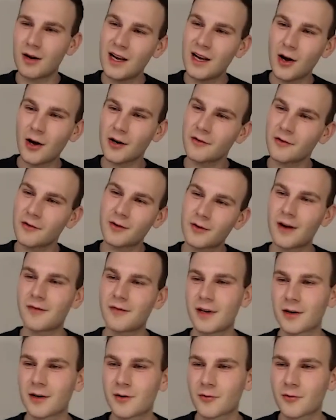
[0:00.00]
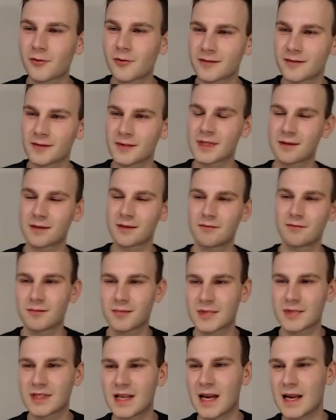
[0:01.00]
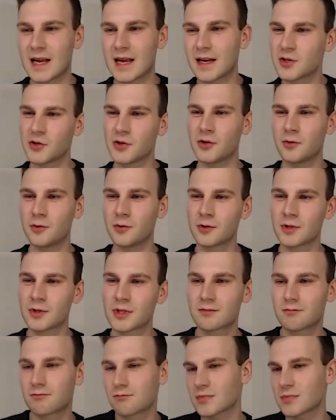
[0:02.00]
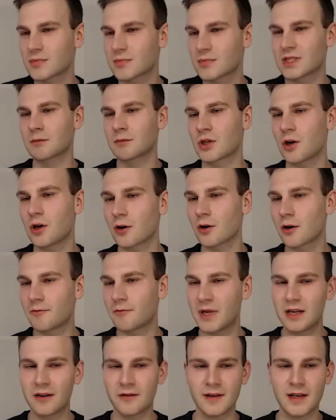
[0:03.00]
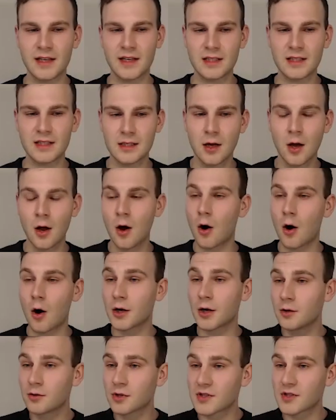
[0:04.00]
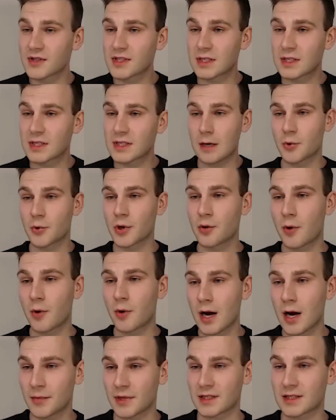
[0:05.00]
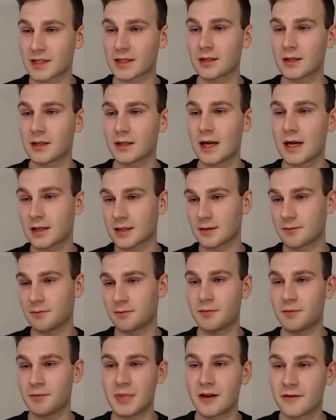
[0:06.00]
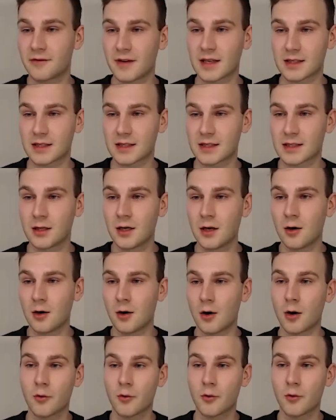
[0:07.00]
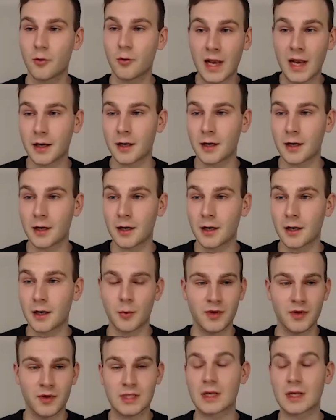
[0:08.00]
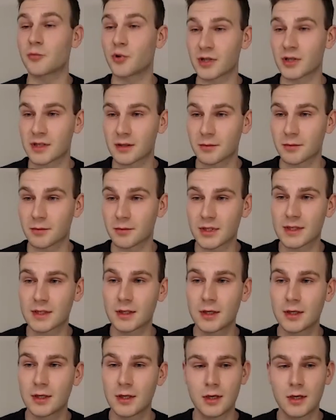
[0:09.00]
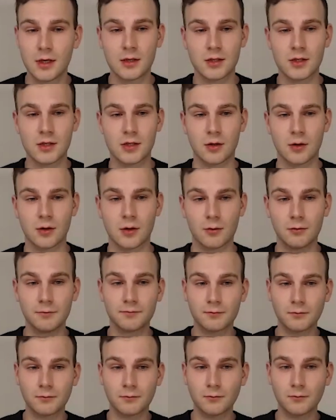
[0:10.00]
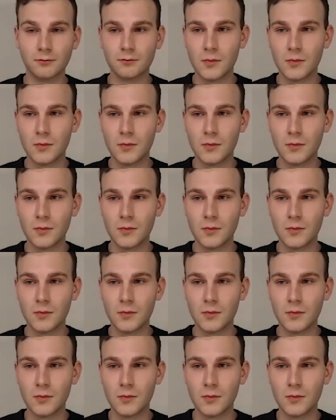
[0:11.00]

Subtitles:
a lot of graph algorithms tend to use some sort of BFS or use the same requirements as BFS or rely upon the same principles. So